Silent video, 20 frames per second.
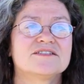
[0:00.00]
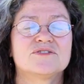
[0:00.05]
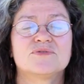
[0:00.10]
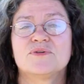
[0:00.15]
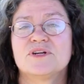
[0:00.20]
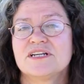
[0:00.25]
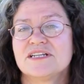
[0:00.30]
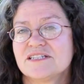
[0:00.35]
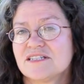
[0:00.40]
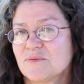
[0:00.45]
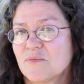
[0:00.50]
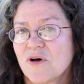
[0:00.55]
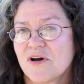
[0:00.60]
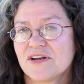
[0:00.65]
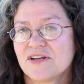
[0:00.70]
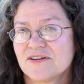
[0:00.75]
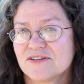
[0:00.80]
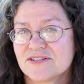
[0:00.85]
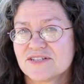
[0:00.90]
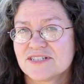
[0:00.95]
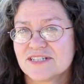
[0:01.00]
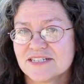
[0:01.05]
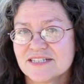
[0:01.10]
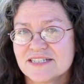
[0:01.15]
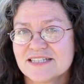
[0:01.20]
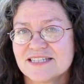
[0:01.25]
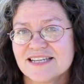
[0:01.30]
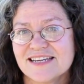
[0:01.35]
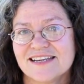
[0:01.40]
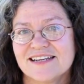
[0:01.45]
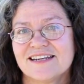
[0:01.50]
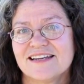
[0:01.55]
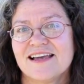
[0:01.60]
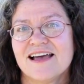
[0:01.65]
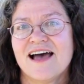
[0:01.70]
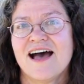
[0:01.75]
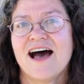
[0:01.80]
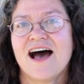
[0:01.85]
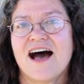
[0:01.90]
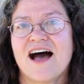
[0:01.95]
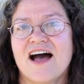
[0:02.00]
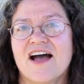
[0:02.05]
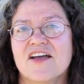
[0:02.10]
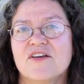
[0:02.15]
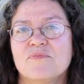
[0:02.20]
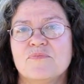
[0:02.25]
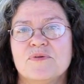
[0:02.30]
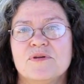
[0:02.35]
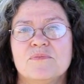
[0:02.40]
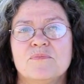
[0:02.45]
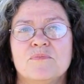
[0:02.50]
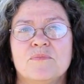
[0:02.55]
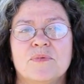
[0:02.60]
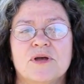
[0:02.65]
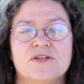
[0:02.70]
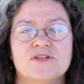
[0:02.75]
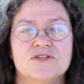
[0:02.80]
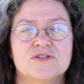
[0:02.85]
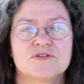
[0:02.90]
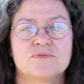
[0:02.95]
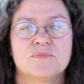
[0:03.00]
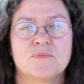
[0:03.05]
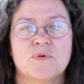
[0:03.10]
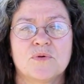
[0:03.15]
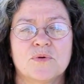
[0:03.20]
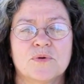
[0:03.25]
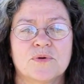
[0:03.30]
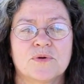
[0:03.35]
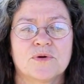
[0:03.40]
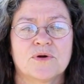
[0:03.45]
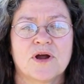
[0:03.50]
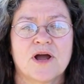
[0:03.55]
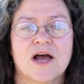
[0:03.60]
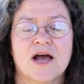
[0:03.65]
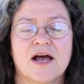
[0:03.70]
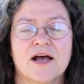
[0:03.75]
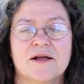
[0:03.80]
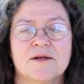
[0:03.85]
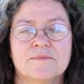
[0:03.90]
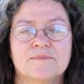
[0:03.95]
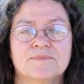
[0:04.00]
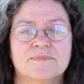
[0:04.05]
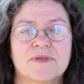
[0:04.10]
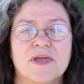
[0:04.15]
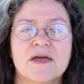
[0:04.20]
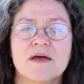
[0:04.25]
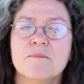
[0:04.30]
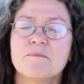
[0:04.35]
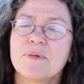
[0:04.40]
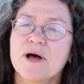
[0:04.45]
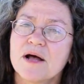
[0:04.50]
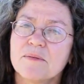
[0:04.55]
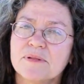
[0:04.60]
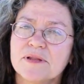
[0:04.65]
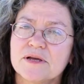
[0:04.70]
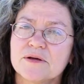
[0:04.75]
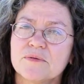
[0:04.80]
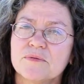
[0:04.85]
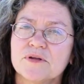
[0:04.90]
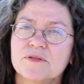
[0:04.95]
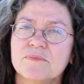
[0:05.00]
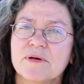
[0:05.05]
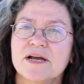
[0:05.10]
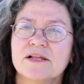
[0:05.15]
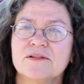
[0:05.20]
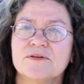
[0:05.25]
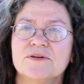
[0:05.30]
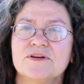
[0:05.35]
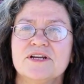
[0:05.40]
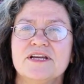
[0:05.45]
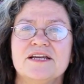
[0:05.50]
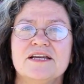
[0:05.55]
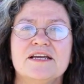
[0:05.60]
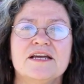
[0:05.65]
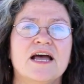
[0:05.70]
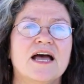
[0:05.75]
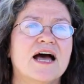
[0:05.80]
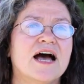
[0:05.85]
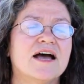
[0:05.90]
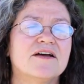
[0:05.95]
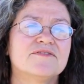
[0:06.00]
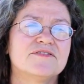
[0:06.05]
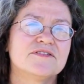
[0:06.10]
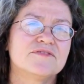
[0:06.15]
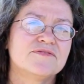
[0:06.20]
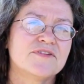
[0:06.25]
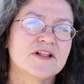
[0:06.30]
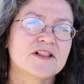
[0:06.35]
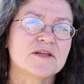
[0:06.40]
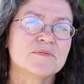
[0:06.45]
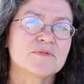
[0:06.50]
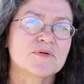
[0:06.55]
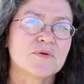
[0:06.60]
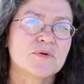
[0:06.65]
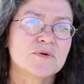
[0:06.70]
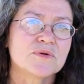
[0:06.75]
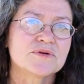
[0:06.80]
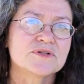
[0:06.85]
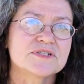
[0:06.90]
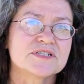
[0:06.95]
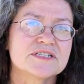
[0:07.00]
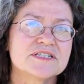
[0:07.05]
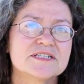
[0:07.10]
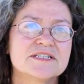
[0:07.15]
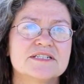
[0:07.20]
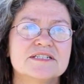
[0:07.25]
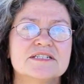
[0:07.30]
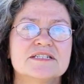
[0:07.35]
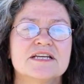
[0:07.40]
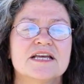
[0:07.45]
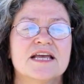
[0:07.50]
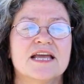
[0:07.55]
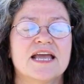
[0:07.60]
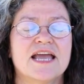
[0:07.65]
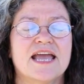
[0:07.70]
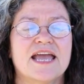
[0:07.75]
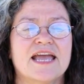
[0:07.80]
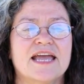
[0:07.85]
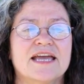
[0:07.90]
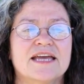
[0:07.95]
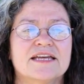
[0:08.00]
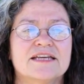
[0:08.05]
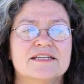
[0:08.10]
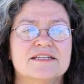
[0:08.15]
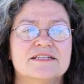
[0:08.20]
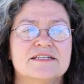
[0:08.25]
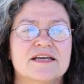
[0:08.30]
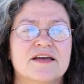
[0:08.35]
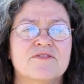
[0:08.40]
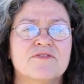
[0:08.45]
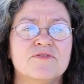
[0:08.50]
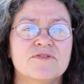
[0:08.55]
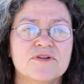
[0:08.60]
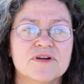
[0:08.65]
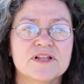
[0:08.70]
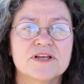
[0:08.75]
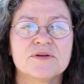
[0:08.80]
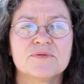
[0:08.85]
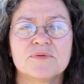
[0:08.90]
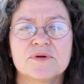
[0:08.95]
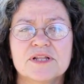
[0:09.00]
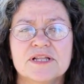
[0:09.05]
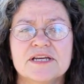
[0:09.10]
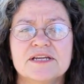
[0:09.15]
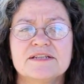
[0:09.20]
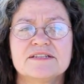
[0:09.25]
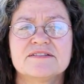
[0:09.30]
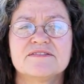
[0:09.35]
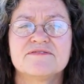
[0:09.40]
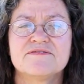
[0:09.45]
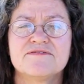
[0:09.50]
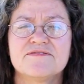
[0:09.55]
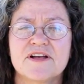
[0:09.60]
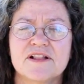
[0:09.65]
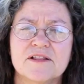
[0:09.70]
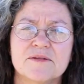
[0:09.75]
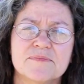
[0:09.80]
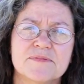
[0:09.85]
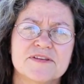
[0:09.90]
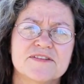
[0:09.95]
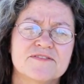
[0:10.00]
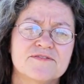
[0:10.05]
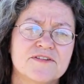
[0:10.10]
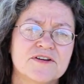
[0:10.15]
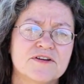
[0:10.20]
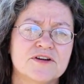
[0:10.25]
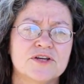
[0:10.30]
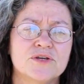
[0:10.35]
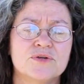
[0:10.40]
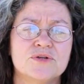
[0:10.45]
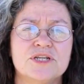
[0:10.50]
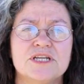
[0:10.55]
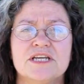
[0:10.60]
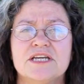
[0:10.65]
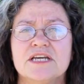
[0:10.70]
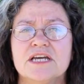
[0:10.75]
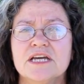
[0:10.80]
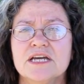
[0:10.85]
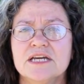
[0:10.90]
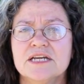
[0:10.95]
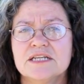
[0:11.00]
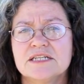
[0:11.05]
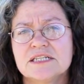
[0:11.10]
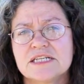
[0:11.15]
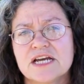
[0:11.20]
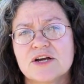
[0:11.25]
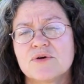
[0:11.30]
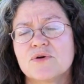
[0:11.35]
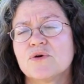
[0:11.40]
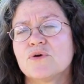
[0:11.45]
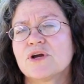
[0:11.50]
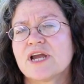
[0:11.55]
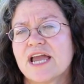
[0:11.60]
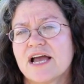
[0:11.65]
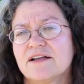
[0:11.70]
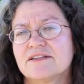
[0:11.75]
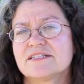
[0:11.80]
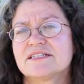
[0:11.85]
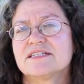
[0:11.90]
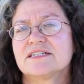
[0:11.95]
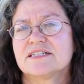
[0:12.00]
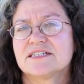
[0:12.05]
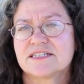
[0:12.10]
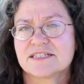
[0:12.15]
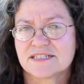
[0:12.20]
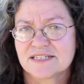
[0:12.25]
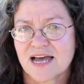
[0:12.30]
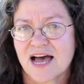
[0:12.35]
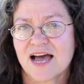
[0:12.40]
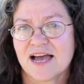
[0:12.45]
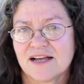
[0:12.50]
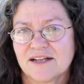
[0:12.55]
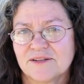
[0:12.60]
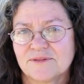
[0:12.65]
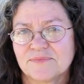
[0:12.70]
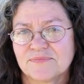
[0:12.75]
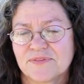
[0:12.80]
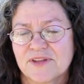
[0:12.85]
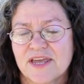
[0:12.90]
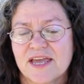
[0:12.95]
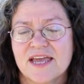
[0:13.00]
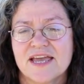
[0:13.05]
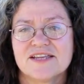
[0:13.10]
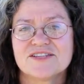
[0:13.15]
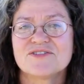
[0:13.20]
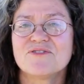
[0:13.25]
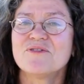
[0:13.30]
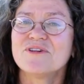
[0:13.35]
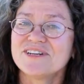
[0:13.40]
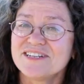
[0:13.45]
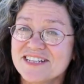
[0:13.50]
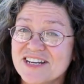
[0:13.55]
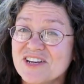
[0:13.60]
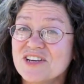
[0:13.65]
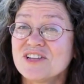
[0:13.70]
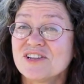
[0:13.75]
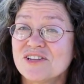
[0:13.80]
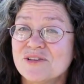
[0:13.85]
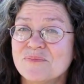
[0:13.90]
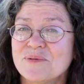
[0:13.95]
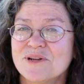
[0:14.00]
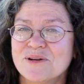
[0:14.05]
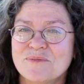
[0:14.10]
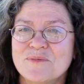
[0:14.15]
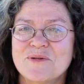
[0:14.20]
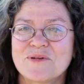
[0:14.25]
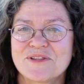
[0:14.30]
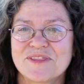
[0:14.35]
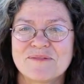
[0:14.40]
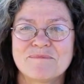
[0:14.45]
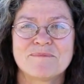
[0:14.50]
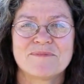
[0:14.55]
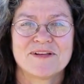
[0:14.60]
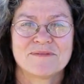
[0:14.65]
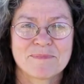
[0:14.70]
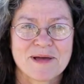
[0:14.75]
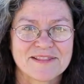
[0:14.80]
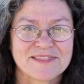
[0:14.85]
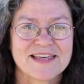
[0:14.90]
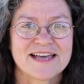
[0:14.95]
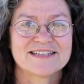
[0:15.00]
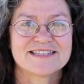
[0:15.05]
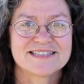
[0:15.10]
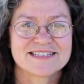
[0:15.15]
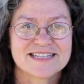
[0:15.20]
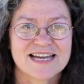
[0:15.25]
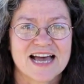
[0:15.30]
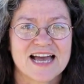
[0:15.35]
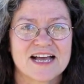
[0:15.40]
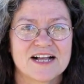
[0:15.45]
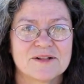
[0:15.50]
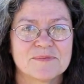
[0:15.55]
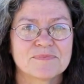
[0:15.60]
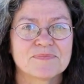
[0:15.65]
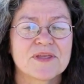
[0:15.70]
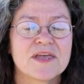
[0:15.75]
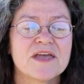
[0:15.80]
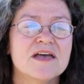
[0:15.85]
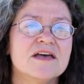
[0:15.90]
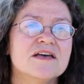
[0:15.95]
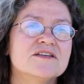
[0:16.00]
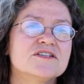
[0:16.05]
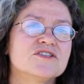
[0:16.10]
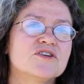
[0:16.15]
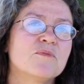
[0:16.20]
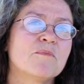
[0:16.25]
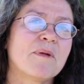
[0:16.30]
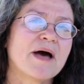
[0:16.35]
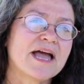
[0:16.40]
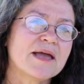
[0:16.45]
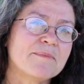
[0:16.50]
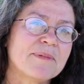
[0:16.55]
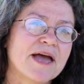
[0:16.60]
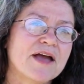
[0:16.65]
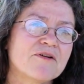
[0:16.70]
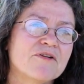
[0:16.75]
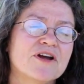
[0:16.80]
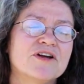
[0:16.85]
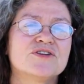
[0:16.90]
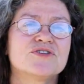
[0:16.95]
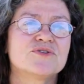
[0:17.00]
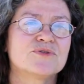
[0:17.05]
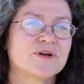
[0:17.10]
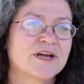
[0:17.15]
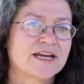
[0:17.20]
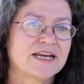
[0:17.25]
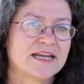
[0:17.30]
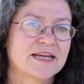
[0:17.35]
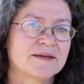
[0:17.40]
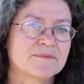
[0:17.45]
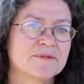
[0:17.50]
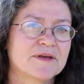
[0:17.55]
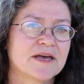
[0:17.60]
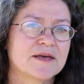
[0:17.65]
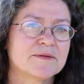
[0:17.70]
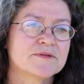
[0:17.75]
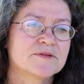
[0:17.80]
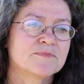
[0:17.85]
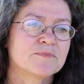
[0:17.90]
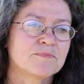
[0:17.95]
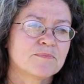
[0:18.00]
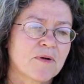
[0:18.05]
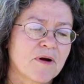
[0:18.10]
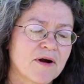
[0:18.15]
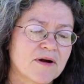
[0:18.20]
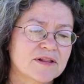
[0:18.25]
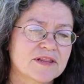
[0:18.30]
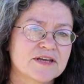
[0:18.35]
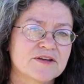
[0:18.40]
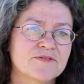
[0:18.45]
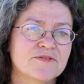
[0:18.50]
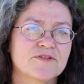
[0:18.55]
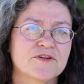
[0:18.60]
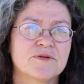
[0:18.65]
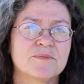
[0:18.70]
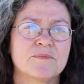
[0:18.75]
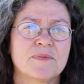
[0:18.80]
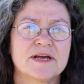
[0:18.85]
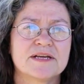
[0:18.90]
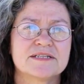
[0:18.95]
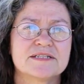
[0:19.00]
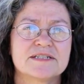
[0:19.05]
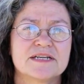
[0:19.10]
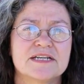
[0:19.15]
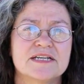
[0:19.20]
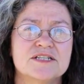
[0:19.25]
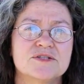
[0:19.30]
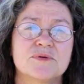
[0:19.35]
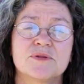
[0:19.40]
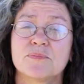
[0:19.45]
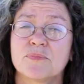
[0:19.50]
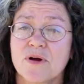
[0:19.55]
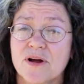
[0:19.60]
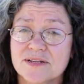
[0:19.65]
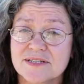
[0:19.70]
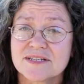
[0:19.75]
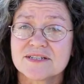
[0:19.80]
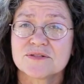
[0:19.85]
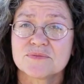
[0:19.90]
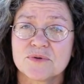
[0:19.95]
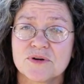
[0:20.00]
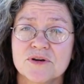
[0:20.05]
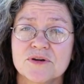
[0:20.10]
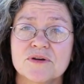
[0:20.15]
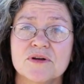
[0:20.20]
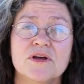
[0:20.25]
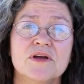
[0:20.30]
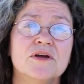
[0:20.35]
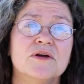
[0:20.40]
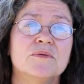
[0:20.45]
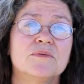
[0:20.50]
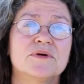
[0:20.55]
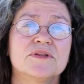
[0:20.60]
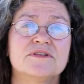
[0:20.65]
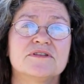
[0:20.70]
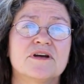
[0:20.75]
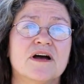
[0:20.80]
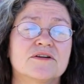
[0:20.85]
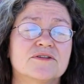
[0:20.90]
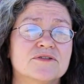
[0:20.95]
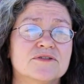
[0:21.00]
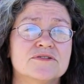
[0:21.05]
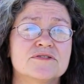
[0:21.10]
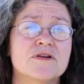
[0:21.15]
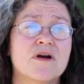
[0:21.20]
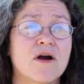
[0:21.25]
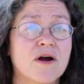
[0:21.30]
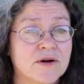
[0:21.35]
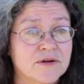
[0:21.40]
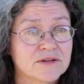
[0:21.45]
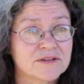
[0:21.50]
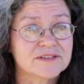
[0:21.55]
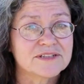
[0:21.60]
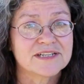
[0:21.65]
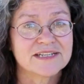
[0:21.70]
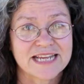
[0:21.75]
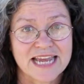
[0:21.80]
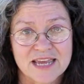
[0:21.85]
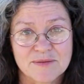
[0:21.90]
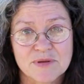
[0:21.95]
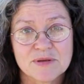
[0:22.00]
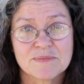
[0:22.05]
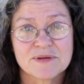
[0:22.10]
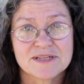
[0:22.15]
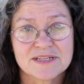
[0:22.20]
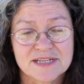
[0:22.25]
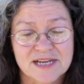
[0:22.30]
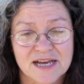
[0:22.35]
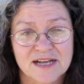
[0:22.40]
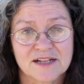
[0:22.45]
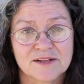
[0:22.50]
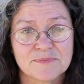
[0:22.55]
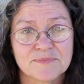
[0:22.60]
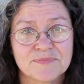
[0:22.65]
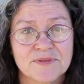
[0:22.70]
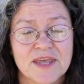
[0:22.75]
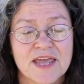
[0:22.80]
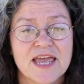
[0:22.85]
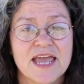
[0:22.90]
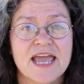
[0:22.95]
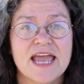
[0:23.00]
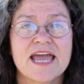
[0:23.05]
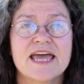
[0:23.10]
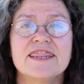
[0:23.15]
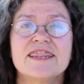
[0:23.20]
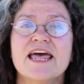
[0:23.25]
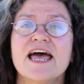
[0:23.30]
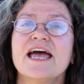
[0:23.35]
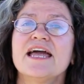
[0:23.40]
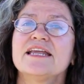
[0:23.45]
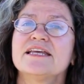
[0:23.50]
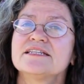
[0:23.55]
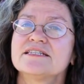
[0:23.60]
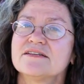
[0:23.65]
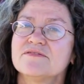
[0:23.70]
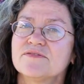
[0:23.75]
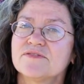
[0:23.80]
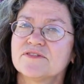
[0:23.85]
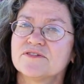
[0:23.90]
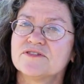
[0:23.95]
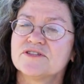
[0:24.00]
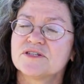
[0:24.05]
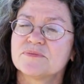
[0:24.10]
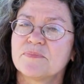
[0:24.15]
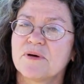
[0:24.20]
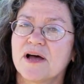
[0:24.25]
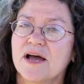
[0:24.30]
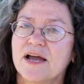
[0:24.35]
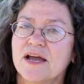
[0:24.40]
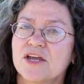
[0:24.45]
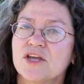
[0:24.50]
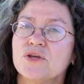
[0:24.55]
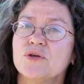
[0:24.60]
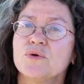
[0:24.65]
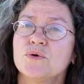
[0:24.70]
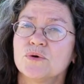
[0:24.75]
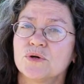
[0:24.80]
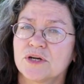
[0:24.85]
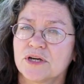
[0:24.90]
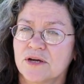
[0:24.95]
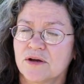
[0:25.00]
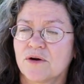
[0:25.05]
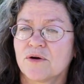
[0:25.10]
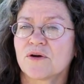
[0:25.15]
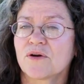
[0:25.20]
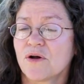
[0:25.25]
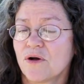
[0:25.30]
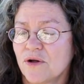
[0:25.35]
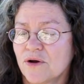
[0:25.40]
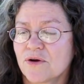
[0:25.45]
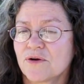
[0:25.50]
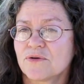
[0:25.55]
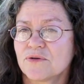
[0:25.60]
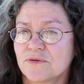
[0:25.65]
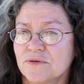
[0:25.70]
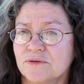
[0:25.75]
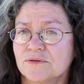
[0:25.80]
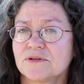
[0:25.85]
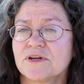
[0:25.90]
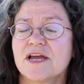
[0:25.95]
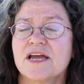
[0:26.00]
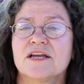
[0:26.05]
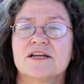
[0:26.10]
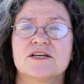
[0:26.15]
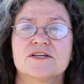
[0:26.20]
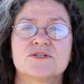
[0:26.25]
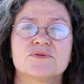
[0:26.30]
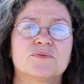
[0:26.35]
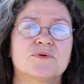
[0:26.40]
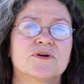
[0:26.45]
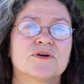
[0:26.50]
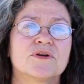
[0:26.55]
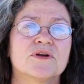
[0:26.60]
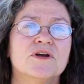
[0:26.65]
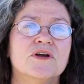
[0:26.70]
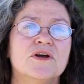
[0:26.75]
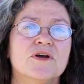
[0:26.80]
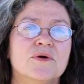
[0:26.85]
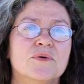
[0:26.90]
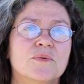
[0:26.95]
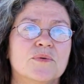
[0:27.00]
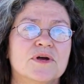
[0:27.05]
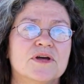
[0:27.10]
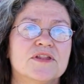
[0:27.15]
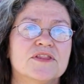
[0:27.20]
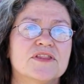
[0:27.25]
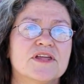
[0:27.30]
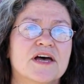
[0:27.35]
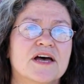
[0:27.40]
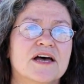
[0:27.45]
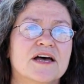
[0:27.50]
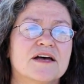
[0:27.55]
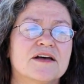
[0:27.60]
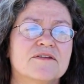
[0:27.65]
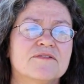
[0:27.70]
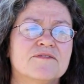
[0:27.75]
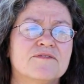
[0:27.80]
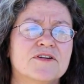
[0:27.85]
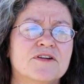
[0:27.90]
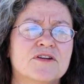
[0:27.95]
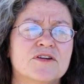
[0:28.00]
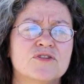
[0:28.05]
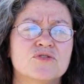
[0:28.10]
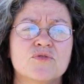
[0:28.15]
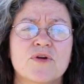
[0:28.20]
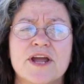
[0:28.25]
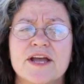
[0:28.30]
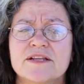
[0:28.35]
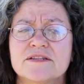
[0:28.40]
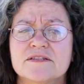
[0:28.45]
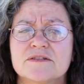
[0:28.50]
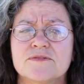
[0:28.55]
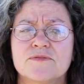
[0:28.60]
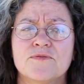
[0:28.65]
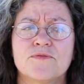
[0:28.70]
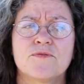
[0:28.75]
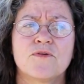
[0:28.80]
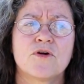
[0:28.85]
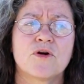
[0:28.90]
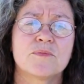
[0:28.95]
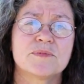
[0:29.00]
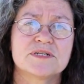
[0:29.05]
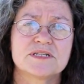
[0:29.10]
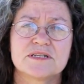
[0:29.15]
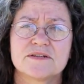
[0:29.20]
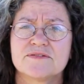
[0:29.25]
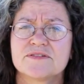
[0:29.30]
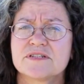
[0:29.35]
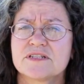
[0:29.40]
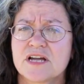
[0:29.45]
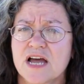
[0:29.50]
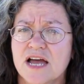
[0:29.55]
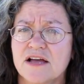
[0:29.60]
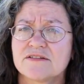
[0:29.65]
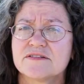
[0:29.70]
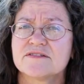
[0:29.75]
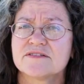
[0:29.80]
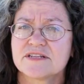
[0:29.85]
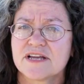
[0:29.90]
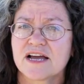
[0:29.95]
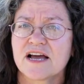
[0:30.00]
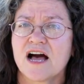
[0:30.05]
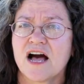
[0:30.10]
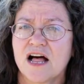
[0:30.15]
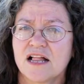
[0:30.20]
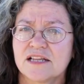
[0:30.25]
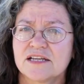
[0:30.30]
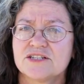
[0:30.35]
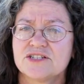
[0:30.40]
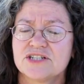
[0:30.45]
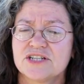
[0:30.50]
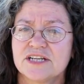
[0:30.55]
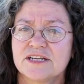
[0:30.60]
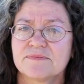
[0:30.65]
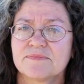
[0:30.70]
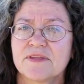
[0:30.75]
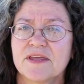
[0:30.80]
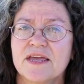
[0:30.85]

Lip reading: 20 some odd years since then, I've been much more public with my learning. I've developed courses, and I've really developed this very unique tarot counseling style. So I want to tell you a little bit more about that style. So my background training comes partly from my studies with process work with Doctors Arnold and Amy Mandel, and that is influenced by Jung, or Carl Jung, and his work with very transformative styles of psychology.